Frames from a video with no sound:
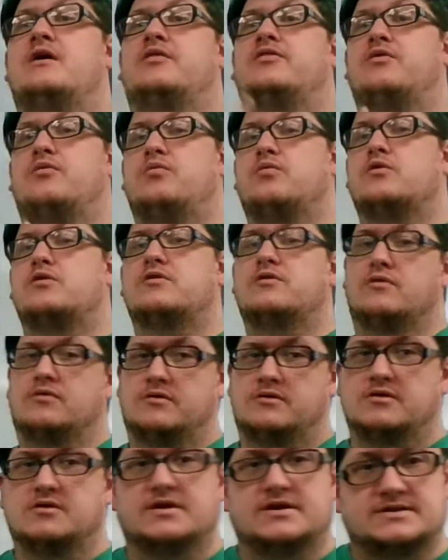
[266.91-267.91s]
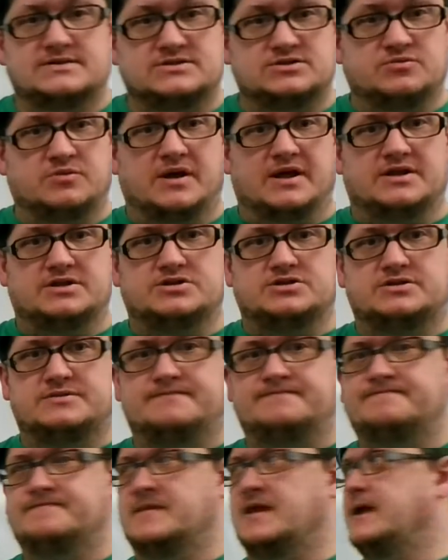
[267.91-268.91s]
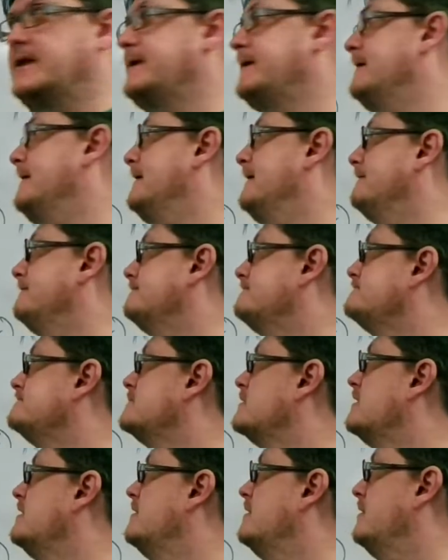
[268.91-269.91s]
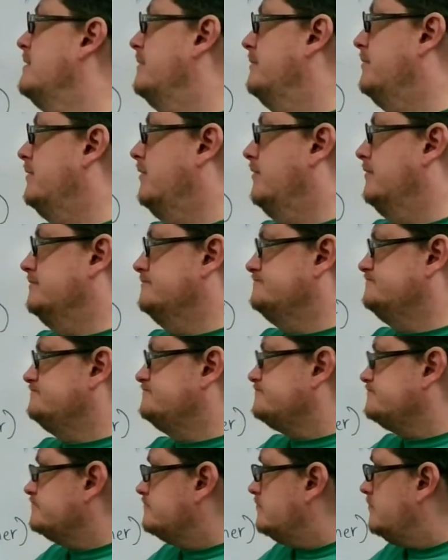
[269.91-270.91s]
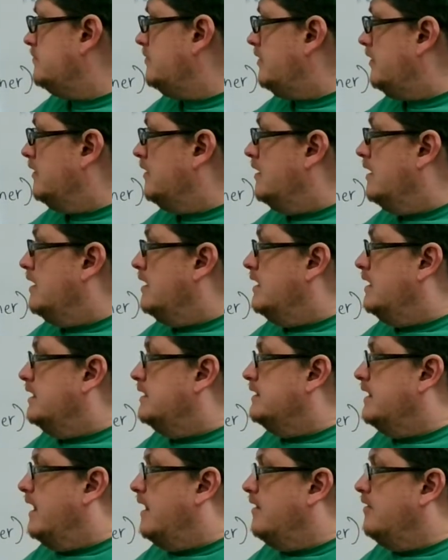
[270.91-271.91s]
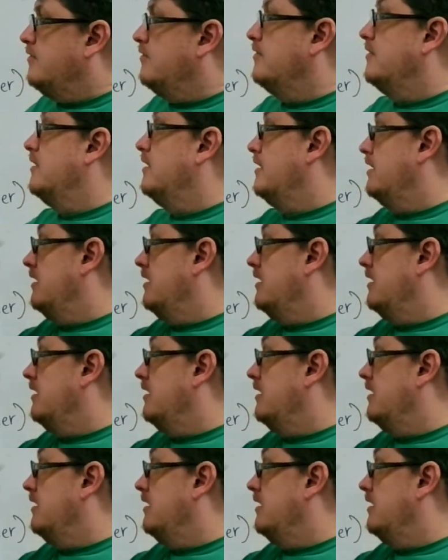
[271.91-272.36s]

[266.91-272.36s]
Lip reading: the word order is switched. Okay? Bon. Now,